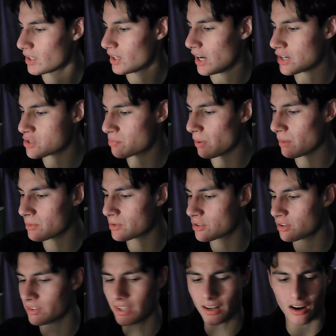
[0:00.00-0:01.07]
I should probably
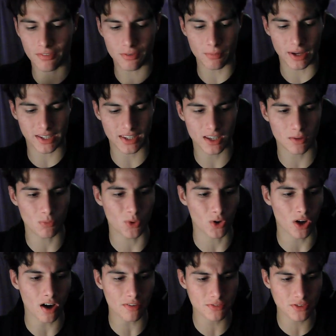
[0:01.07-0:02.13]
turn that off of my keyboard.
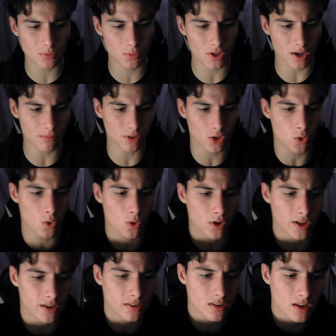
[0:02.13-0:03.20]
Often when I'm
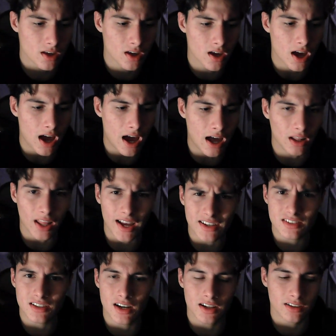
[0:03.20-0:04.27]
recording, I'll
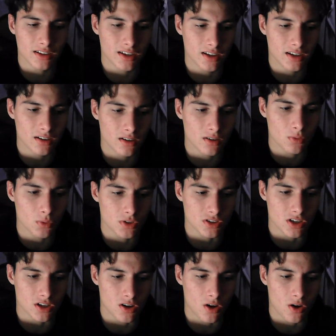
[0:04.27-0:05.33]
accidentally,
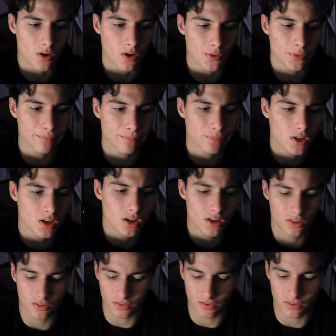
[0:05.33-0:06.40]

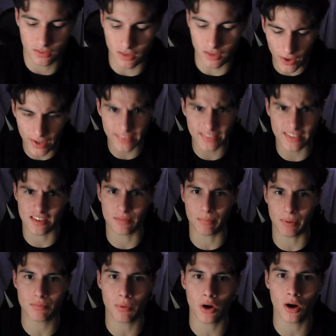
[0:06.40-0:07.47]
I'll hit the
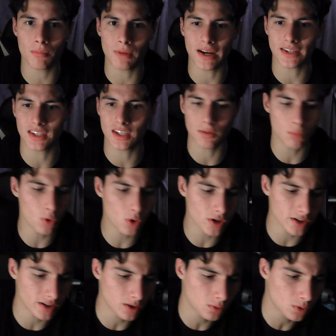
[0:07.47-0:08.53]
space bar on my keyboard
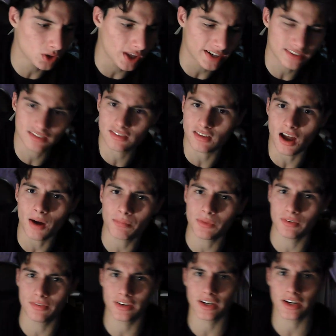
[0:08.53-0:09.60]
and it will like stop the
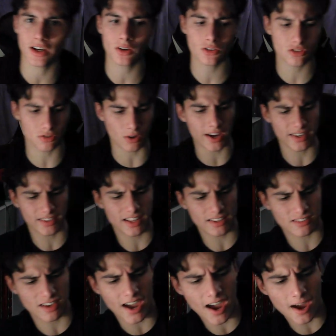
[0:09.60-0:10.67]
video. So
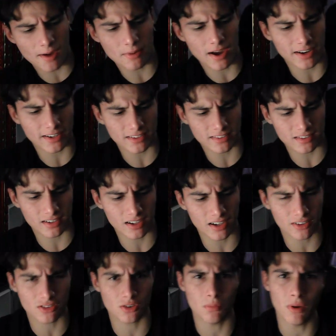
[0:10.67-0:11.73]
that's a habit I need to get
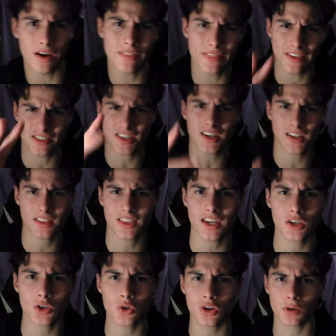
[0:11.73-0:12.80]
into. But the second
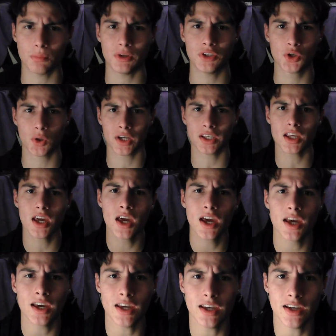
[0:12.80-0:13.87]
thing you could be doing
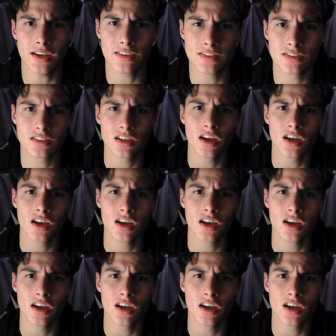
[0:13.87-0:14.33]
is